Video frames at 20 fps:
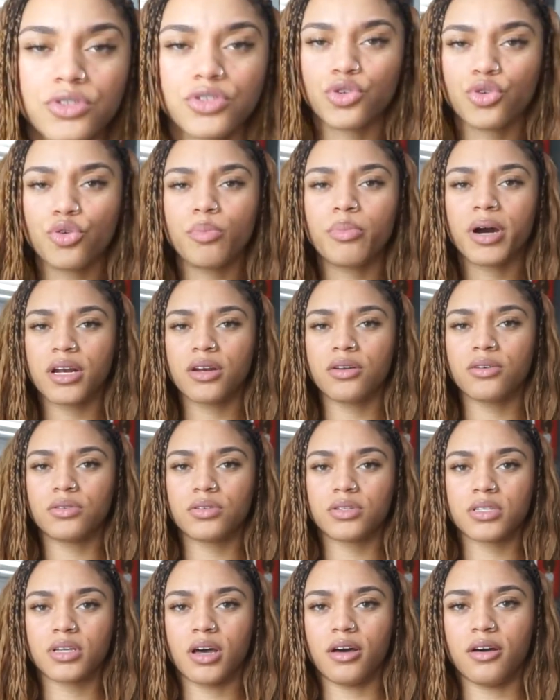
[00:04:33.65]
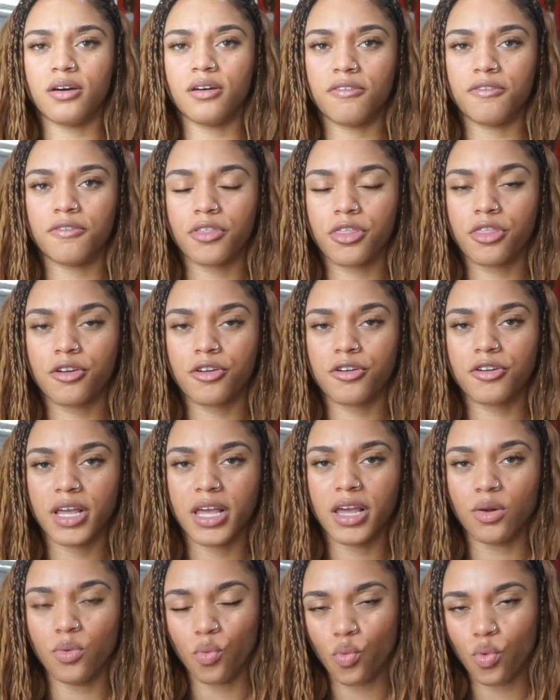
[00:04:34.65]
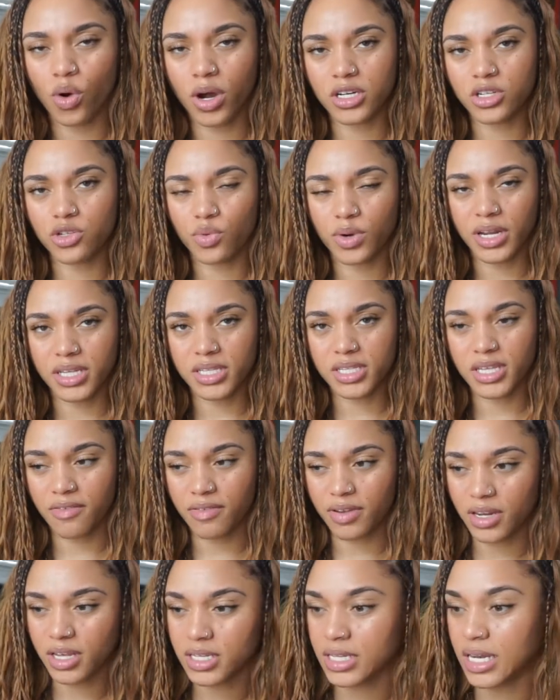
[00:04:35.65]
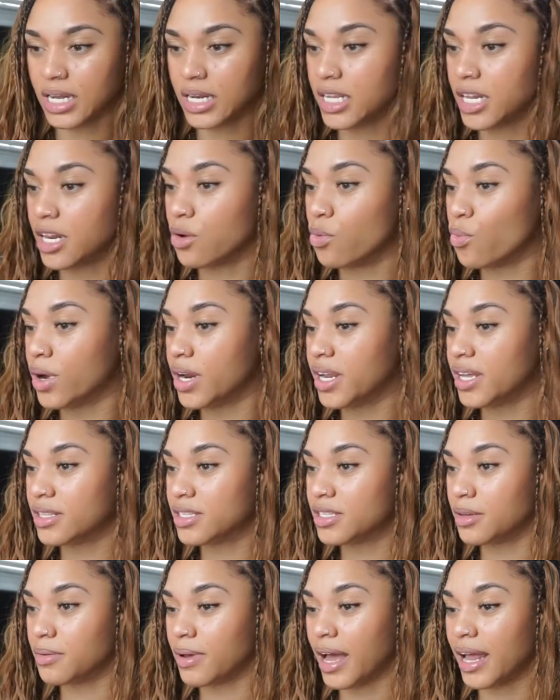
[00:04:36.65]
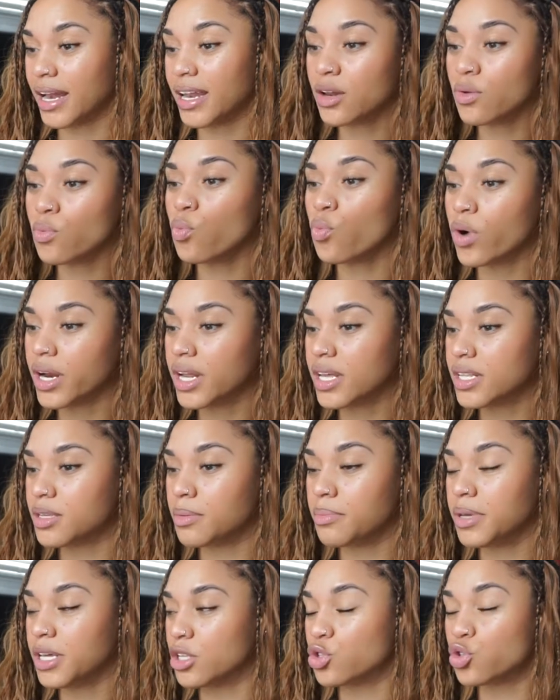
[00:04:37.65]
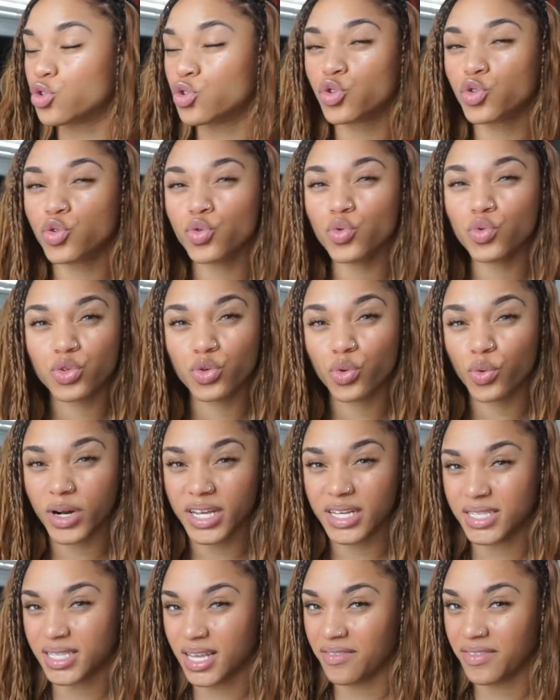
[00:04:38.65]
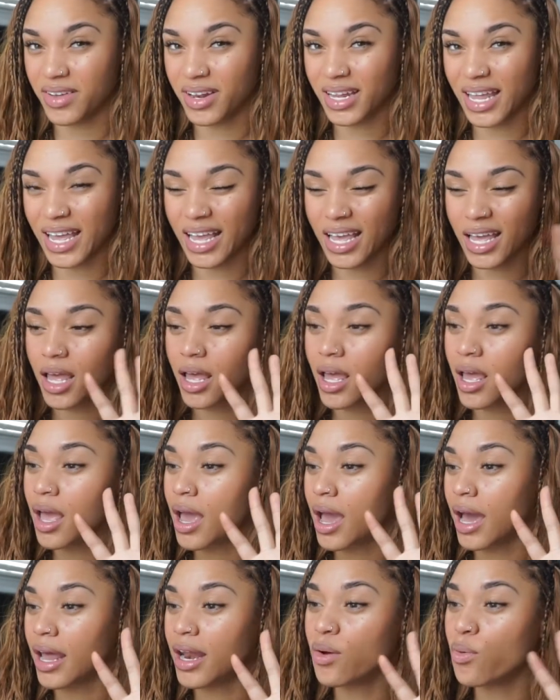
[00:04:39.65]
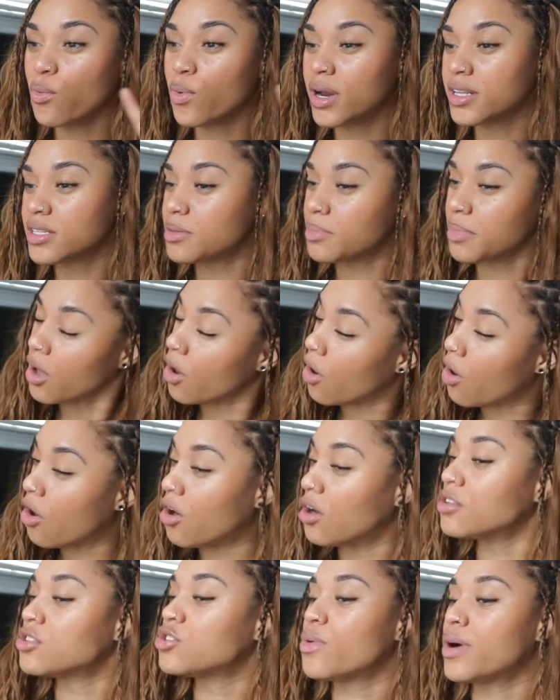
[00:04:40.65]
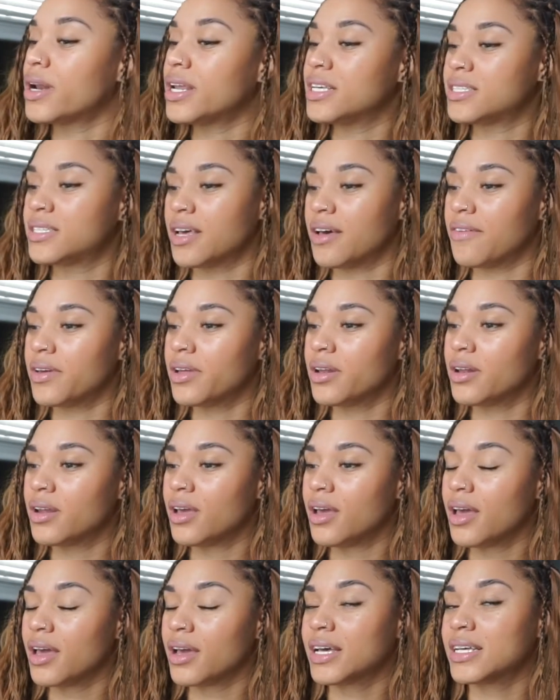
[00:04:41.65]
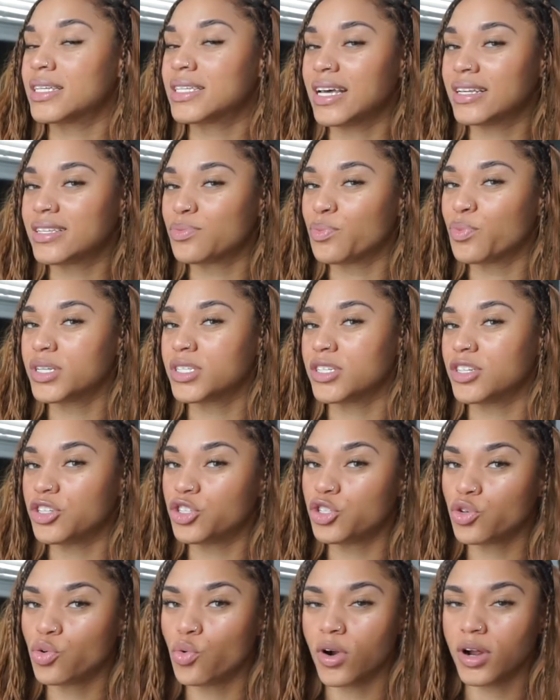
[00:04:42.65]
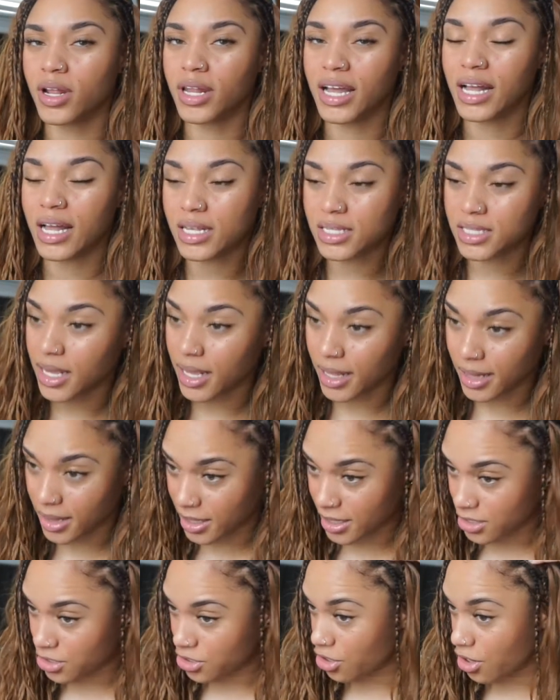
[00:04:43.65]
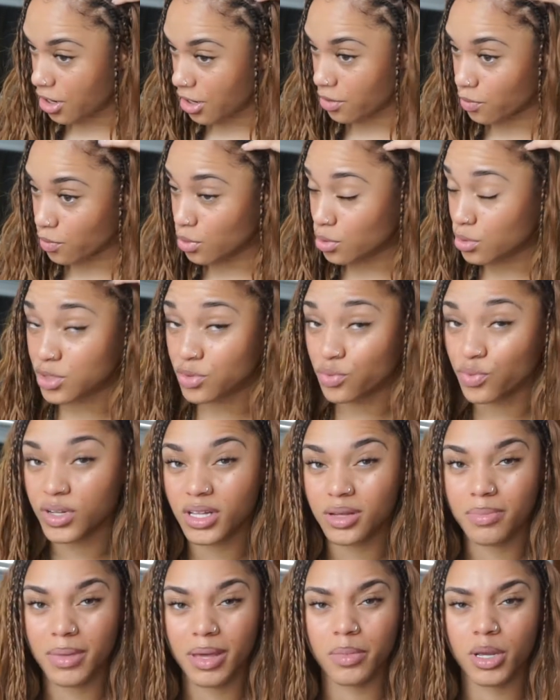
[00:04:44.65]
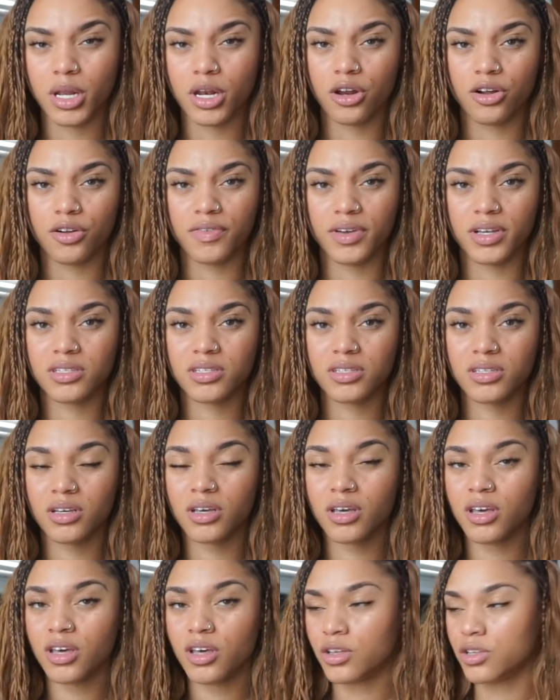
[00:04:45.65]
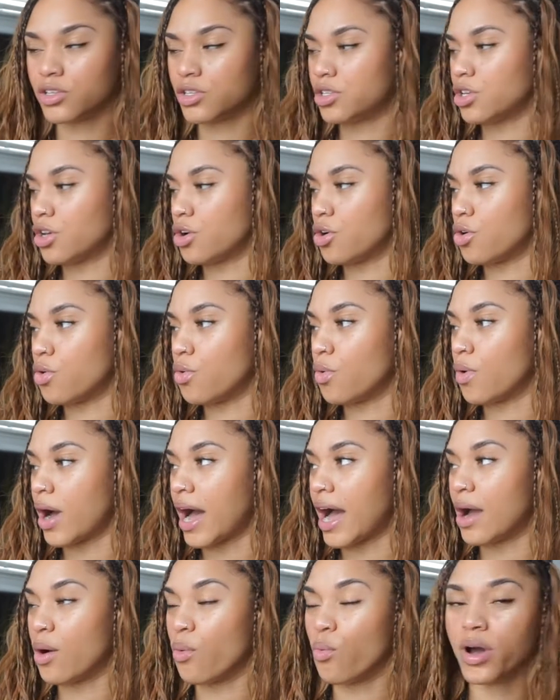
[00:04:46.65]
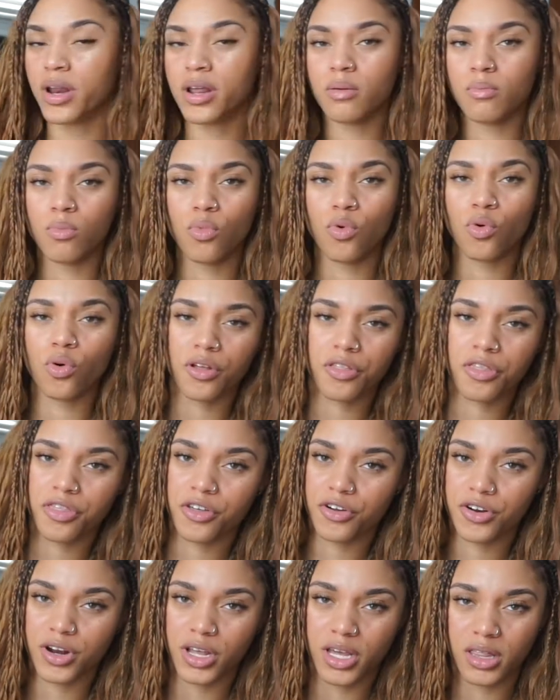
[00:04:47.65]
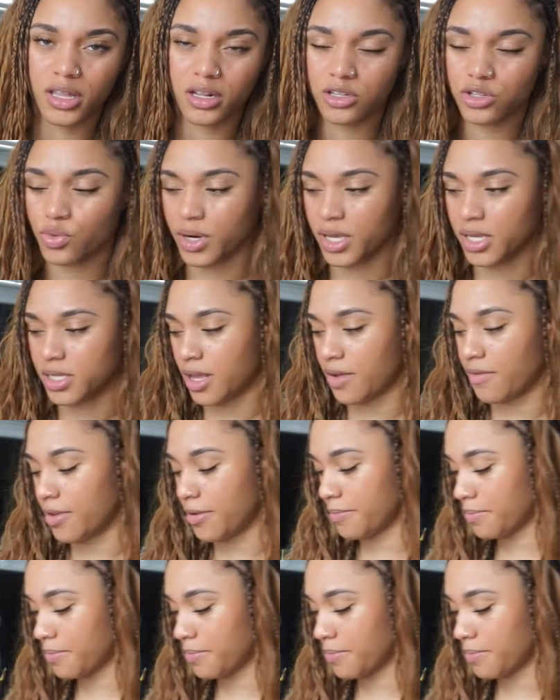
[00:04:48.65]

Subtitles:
2 bundles of 30 and 127 because I didn't want it to be too 27. Like, I didn't want it to be all 27 because I wasn't sure. Like I said, these dark roots really made me nervous. So I wanted more 30 than 27.